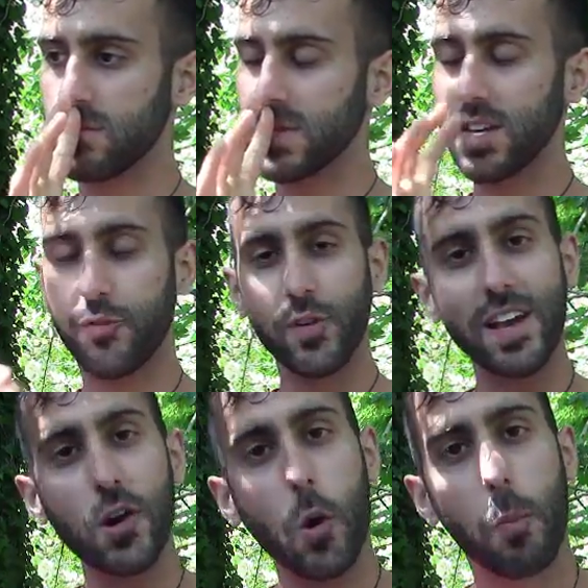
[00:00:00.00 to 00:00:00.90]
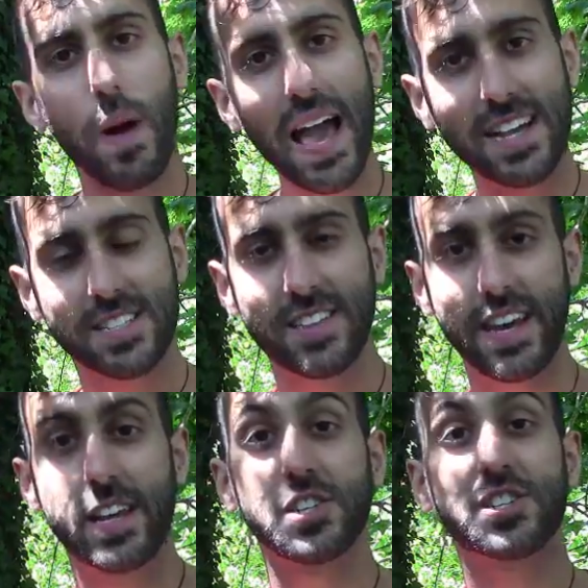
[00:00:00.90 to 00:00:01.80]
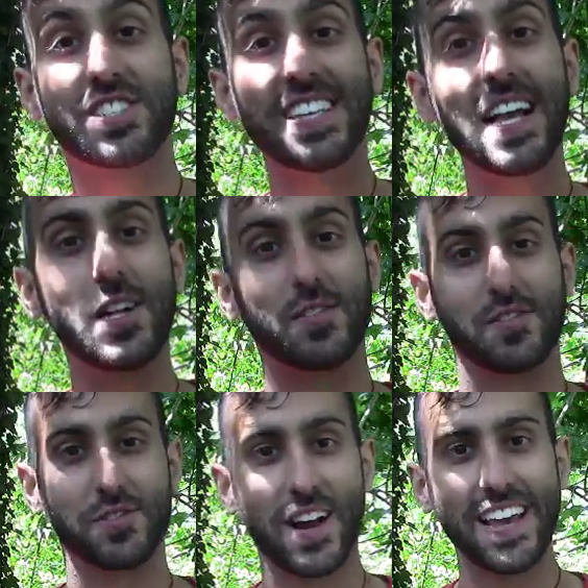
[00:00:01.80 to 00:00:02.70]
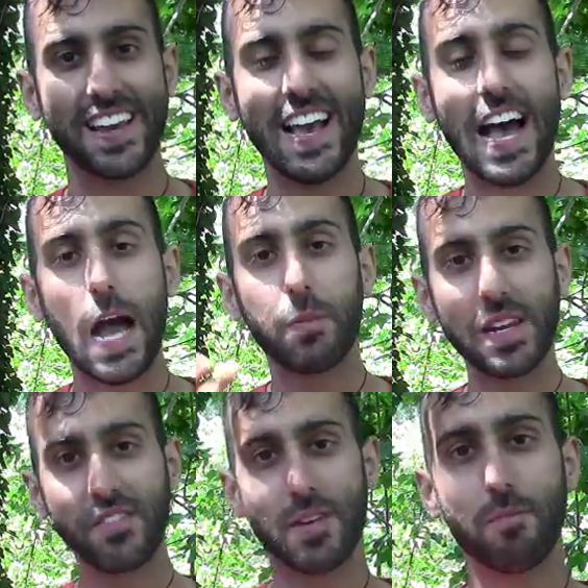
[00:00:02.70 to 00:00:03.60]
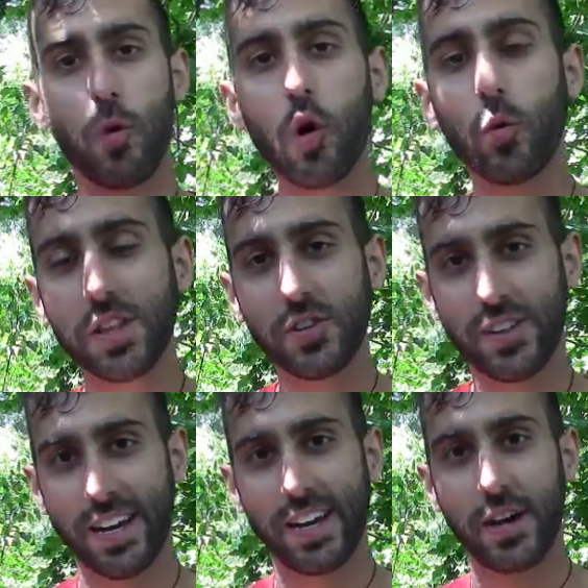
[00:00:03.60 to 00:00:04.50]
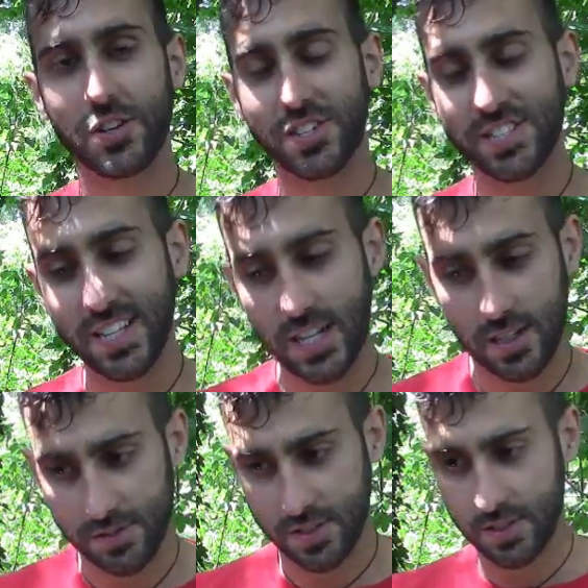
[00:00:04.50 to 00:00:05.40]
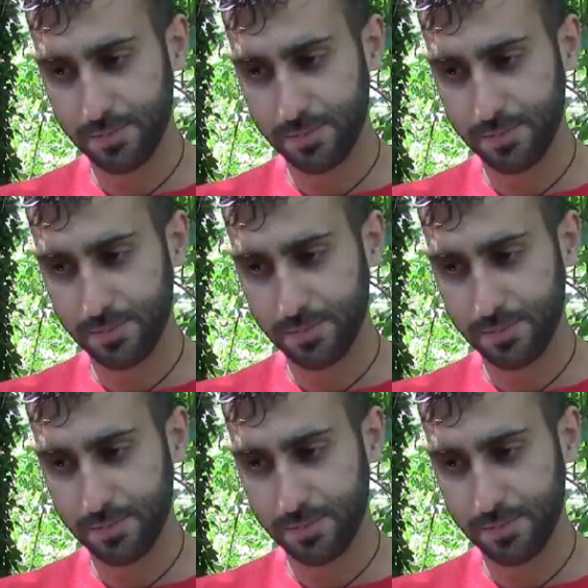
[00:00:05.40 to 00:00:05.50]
if we can go back to that ourselves, right? I believe the more we do that ourselves,